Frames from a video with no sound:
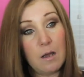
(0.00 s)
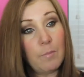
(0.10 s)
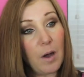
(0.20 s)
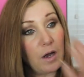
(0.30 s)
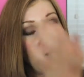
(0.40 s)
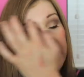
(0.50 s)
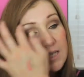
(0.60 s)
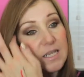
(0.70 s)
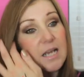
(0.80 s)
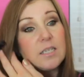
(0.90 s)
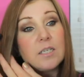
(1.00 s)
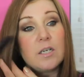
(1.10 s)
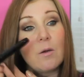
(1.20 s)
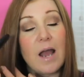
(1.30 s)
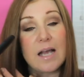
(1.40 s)
But like I said, you
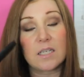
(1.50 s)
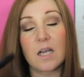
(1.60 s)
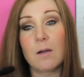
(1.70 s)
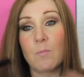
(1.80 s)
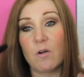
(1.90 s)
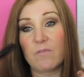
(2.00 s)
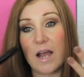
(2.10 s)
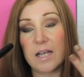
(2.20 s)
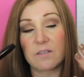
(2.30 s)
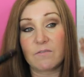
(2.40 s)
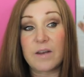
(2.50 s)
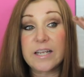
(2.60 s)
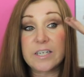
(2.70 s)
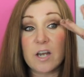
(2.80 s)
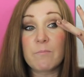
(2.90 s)
know, it hasn't come off, it hasn't
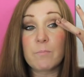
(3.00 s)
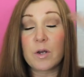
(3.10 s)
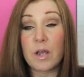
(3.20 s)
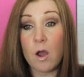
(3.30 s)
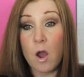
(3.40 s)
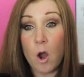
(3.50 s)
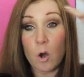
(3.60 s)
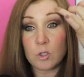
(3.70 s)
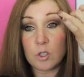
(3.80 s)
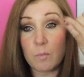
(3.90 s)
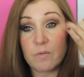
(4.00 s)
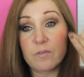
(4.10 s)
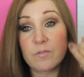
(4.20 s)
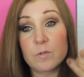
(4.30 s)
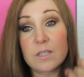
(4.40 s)
flaked, and I put it on top of
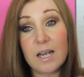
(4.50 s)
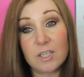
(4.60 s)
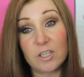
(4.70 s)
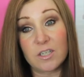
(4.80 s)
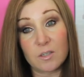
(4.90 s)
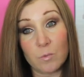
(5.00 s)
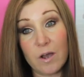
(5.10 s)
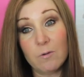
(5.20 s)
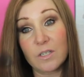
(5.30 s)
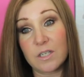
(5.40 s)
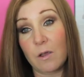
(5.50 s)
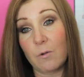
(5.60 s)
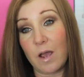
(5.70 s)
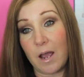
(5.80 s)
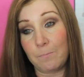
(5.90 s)
the false lashes as well.
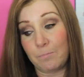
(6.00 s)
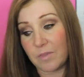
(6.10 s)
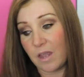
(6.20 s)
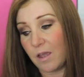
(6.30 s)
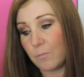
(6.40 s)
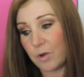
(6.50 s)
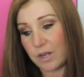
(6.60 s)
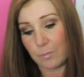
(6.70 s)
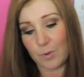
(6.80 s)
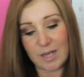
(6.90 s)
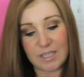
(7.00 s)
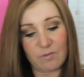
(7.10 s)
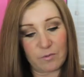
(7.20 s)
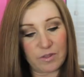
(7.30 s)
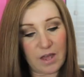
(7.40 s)
So pretty impressive with